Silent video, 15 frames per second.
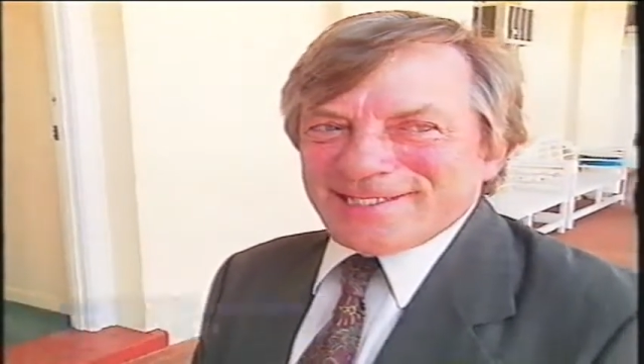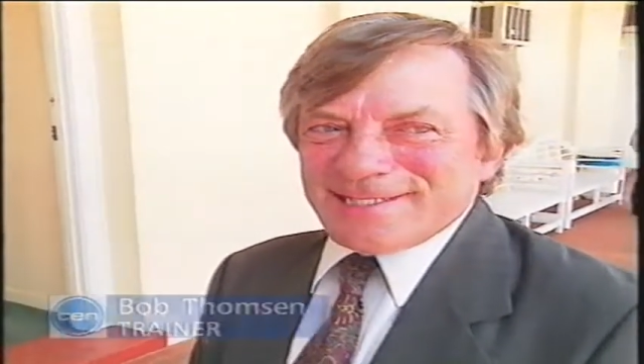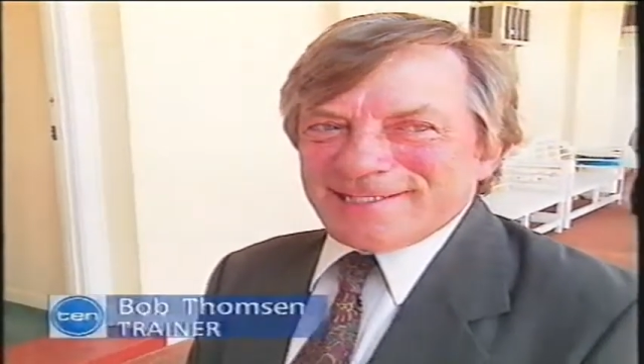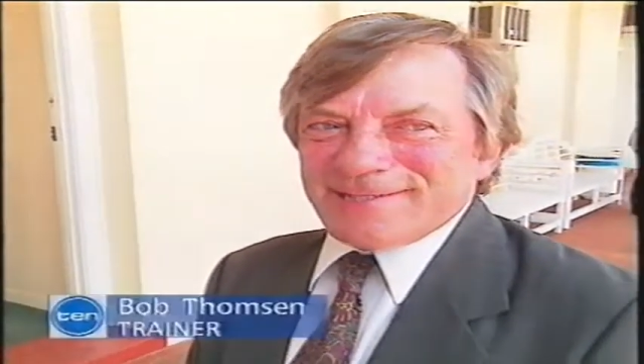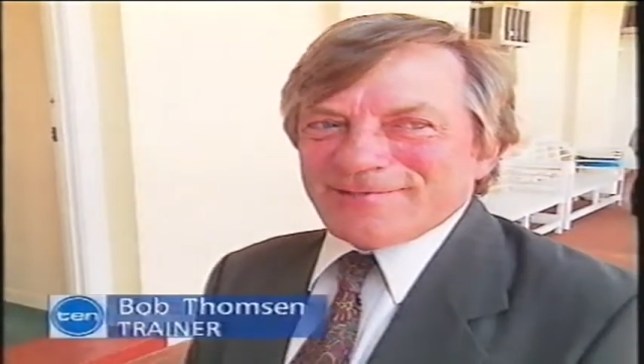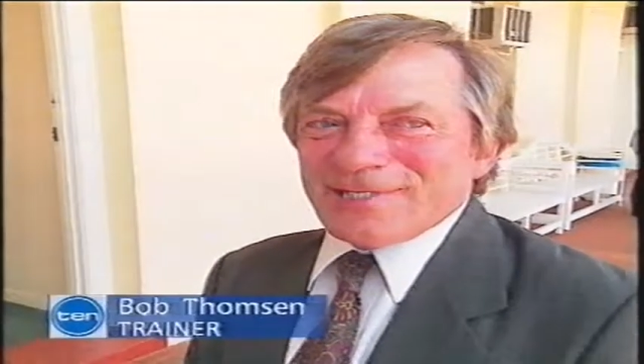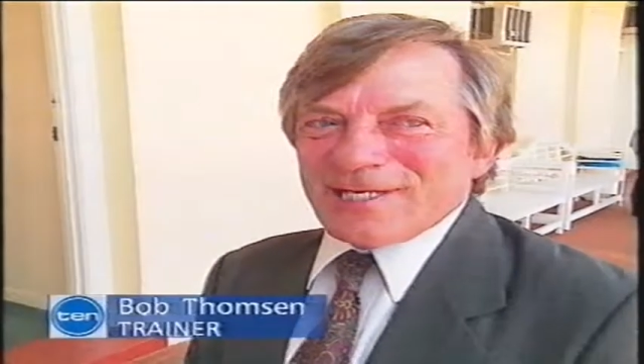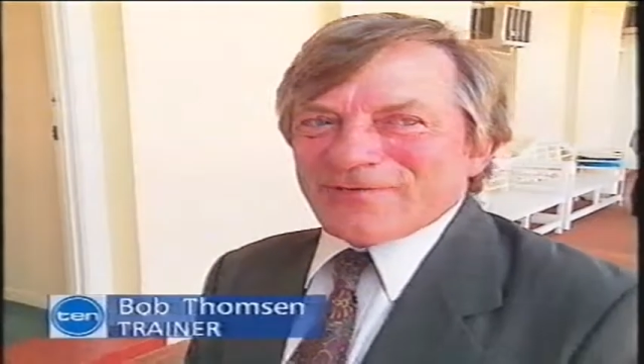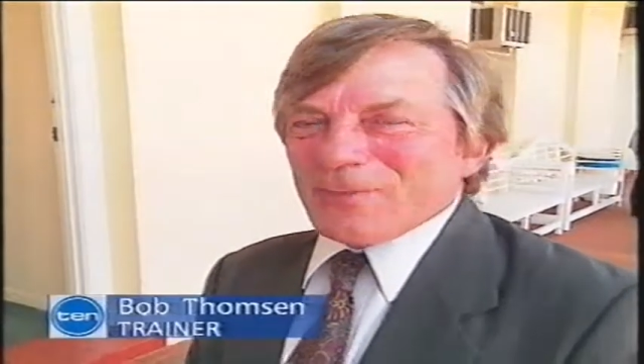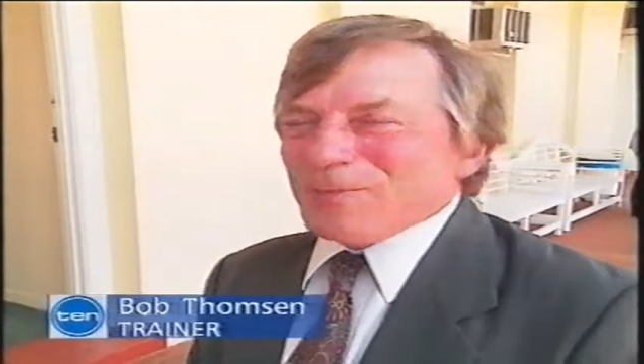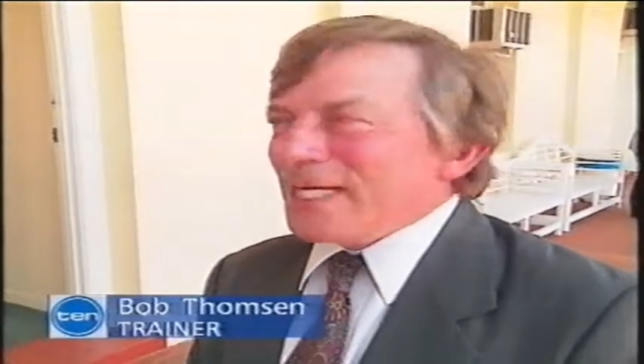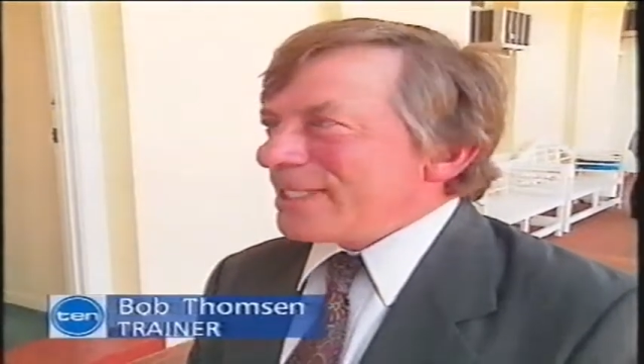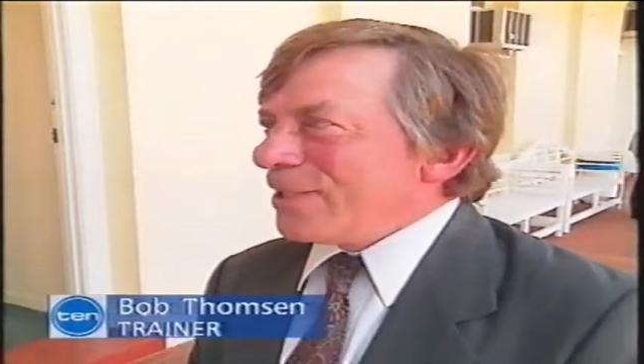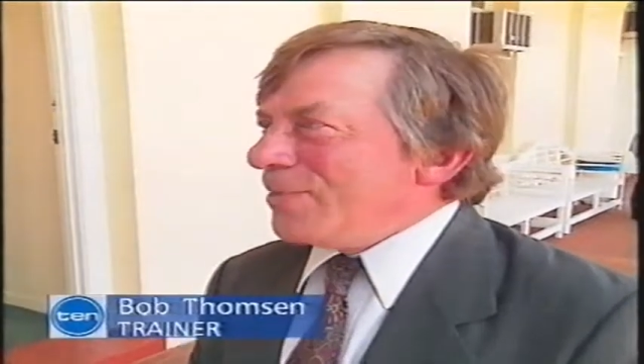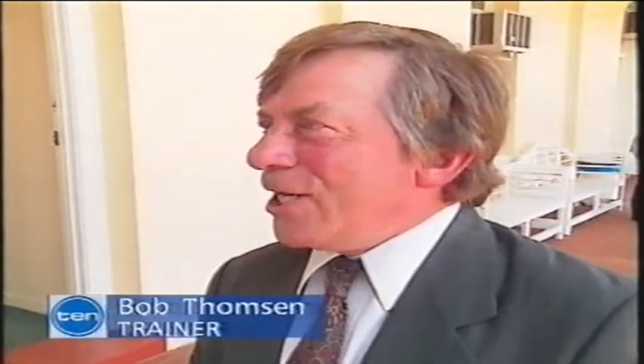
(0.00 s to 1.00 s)
Uh, we'll have to
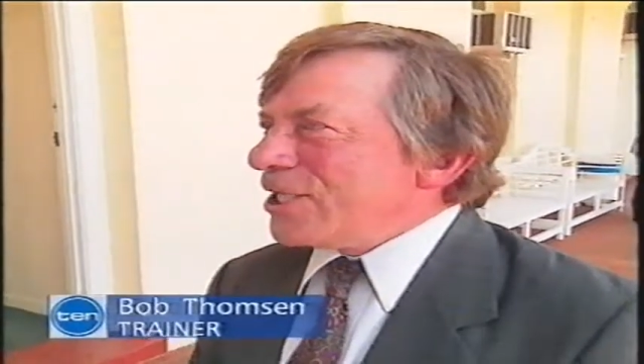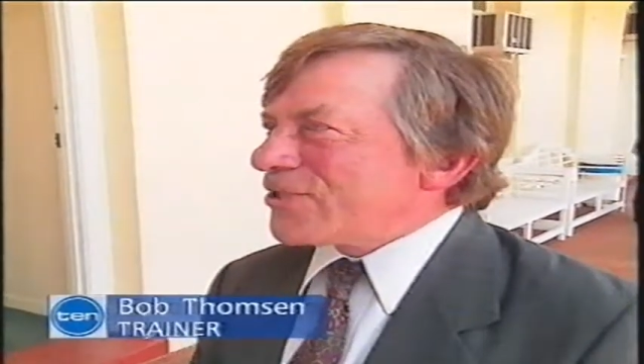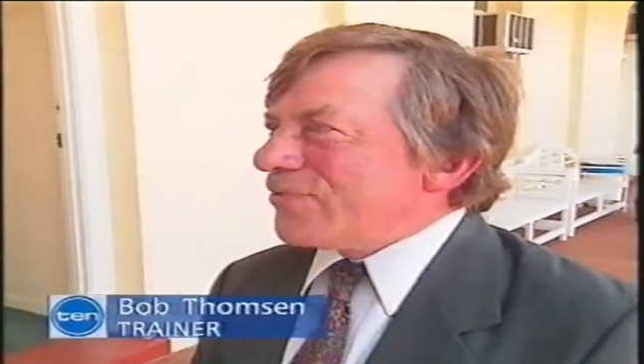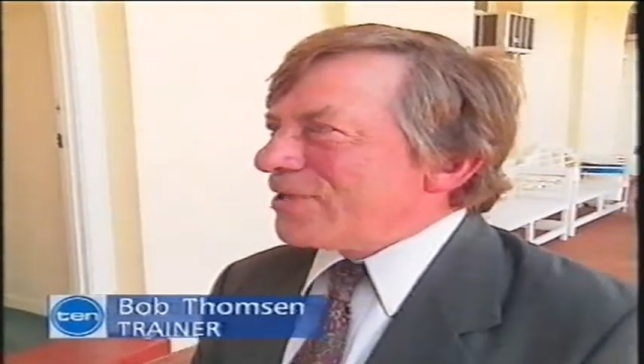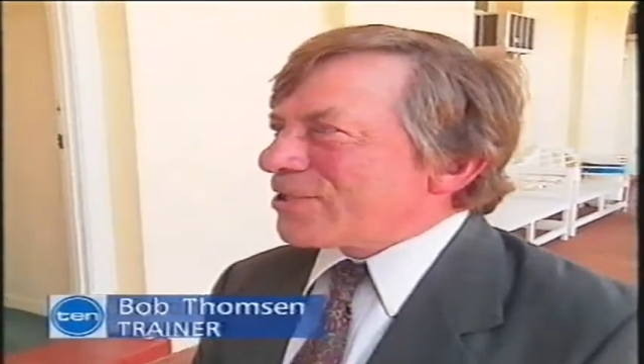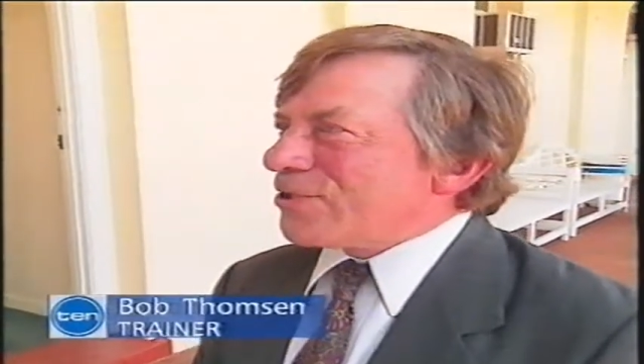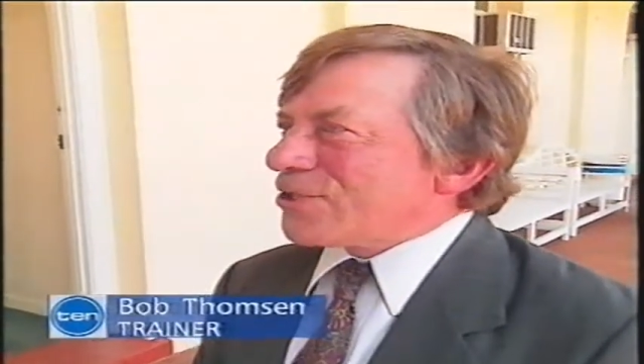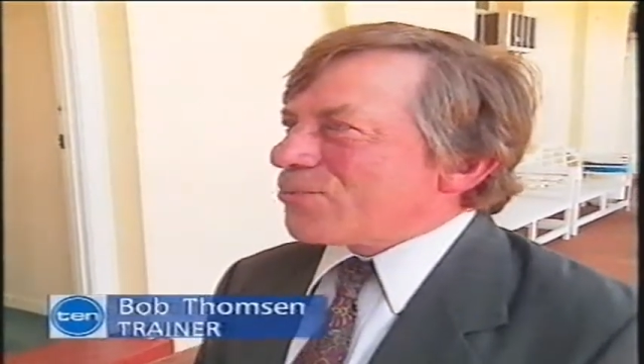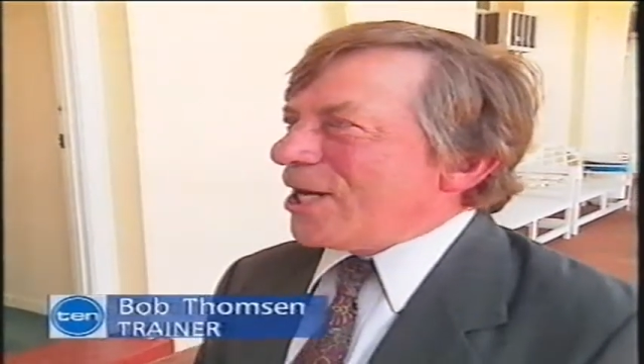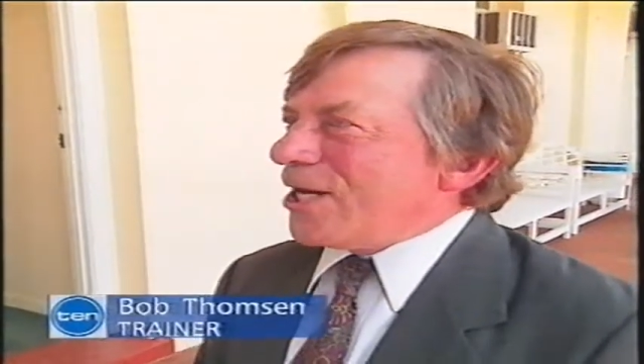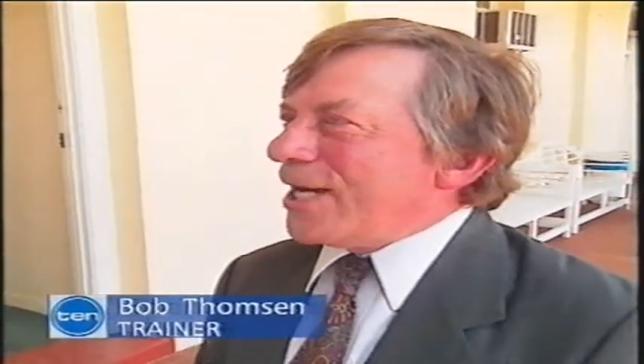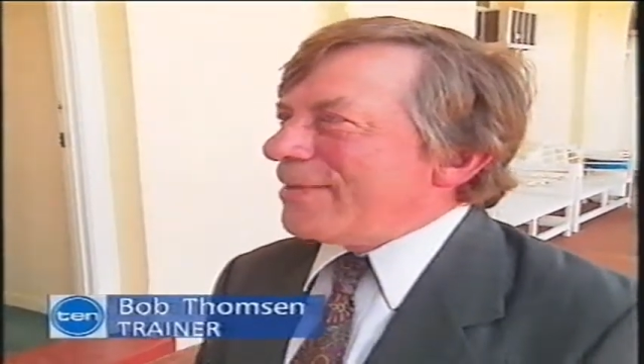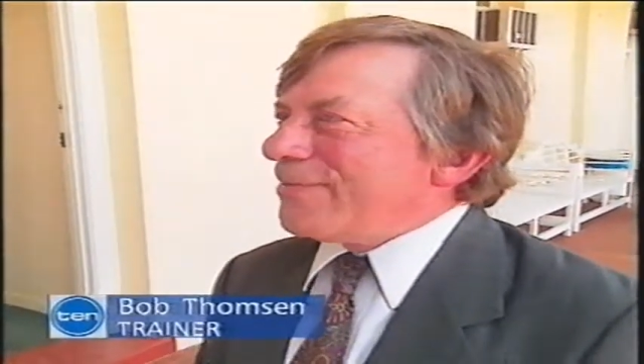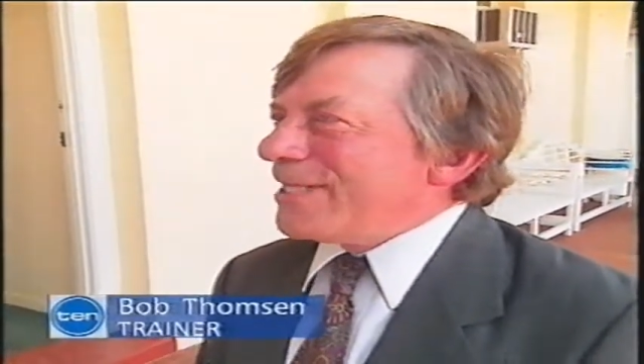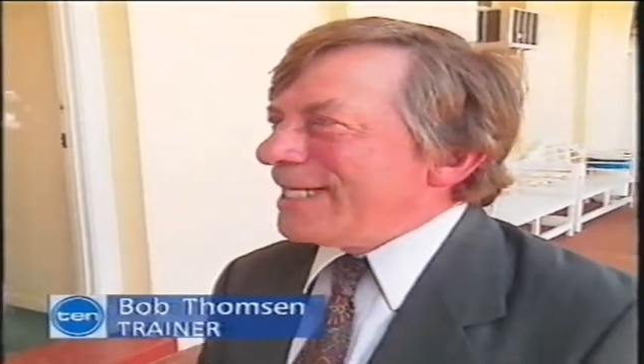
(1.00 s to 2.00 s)
make the most of it because it
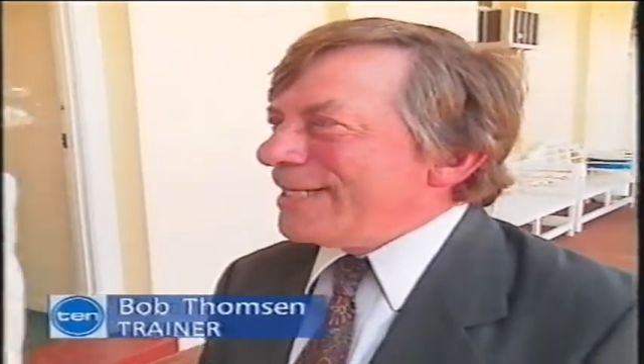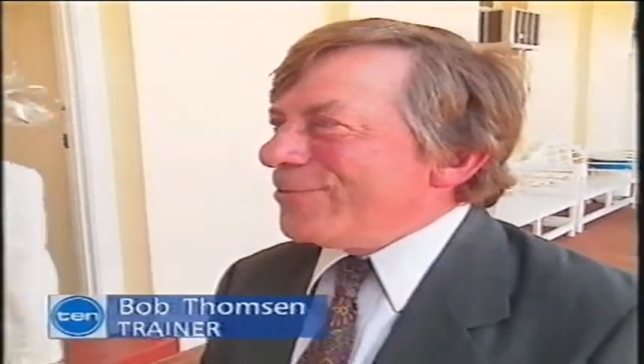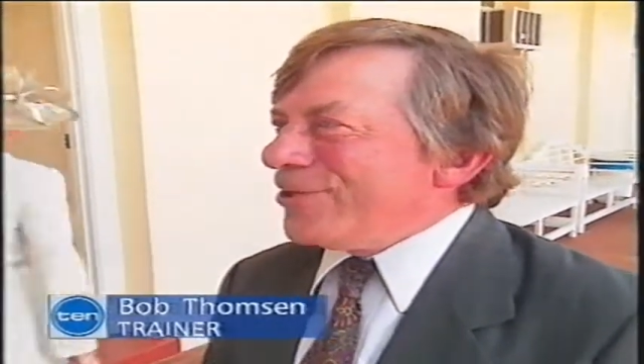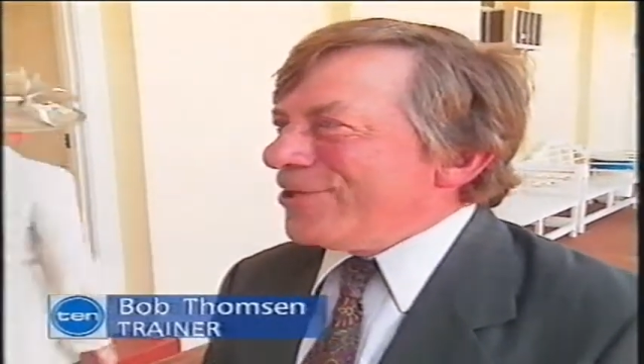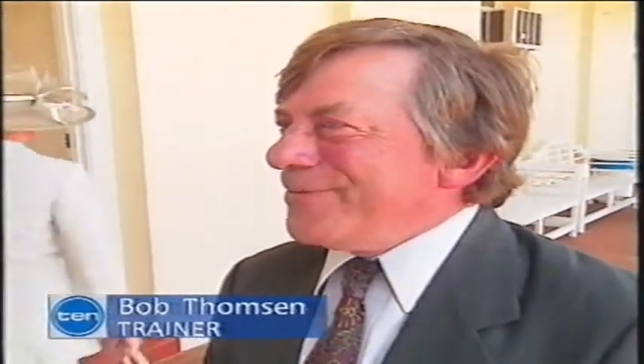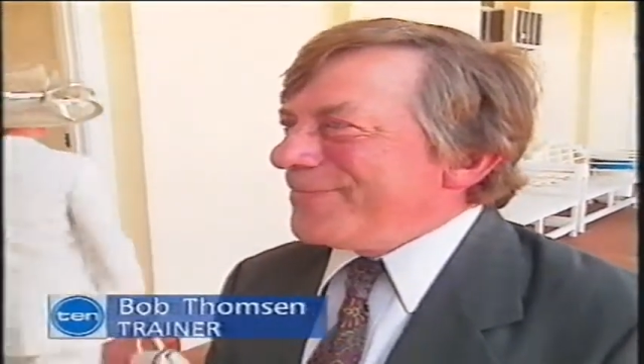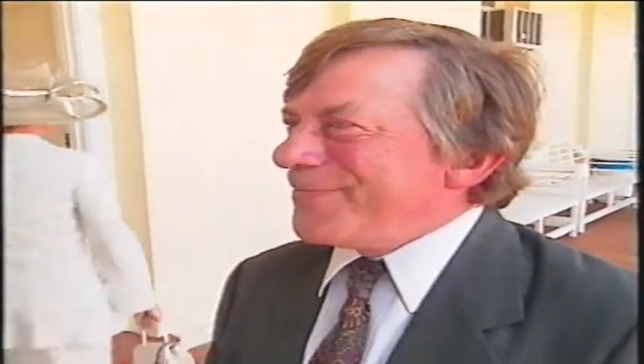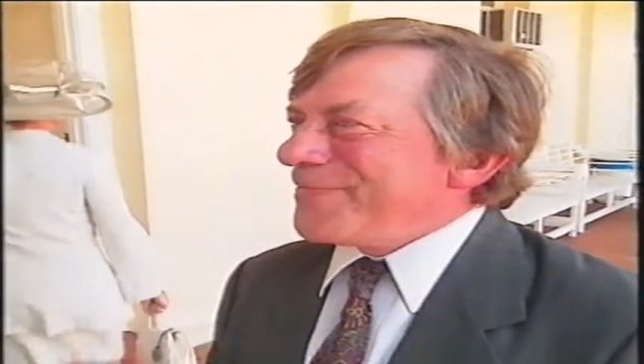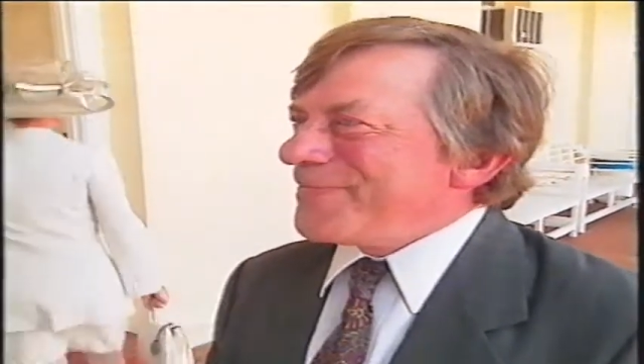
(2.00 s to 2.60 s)
won't happen anymore.